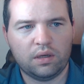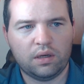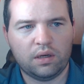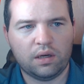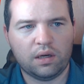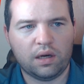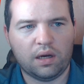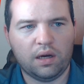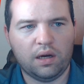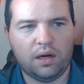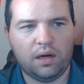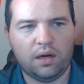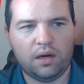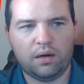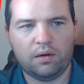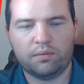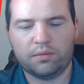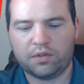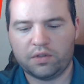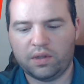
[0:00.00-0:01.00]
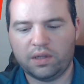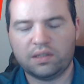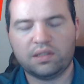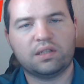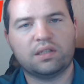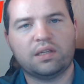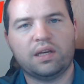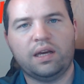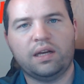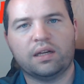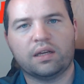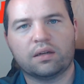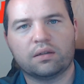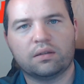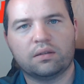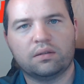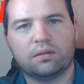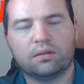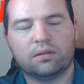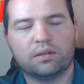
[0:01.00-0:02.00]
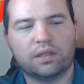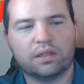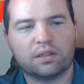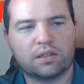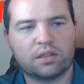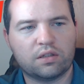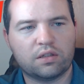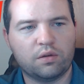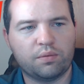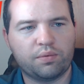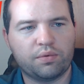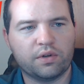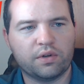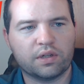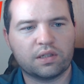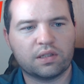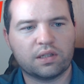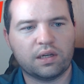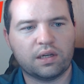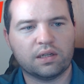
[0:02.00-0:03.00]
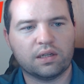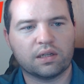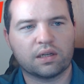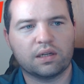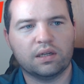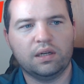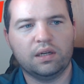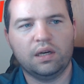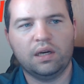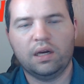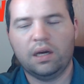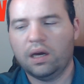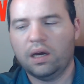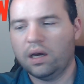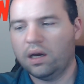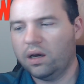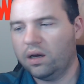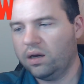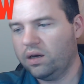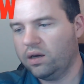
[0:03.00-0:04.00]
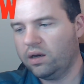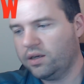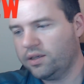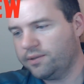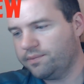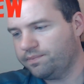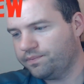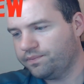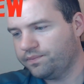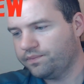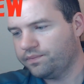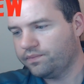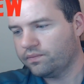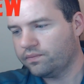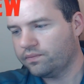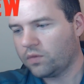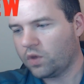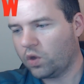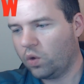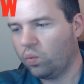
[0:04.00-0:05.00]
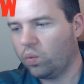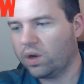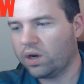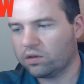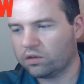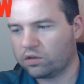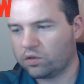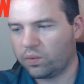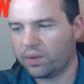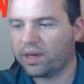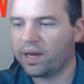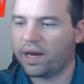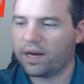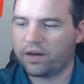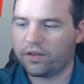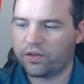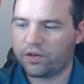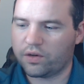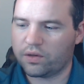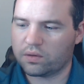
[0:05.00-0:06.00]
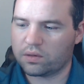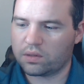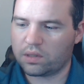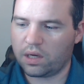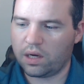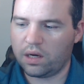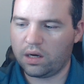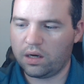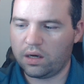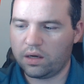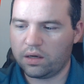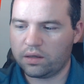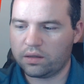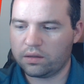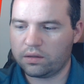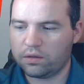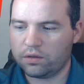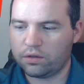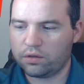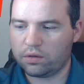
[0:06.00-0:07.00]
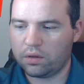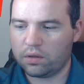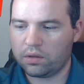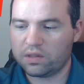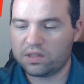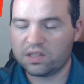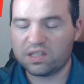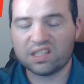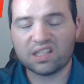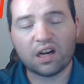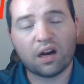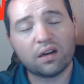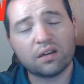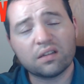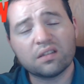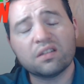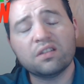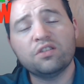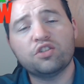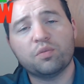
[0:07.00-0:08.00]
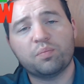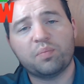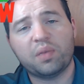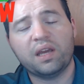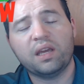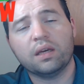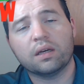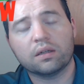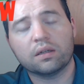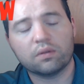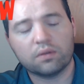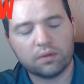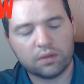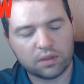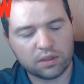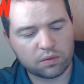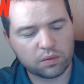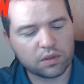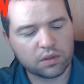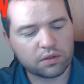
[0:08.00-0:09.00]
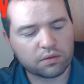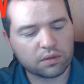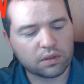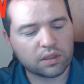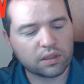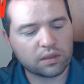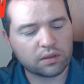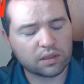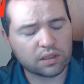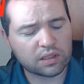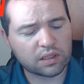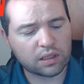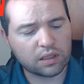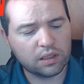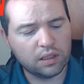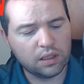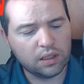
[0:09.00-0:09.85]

Um, so that's exciting. That's super exciting. Um, what else we got in the news? Uh, stocks in Japan. This one's really interesting.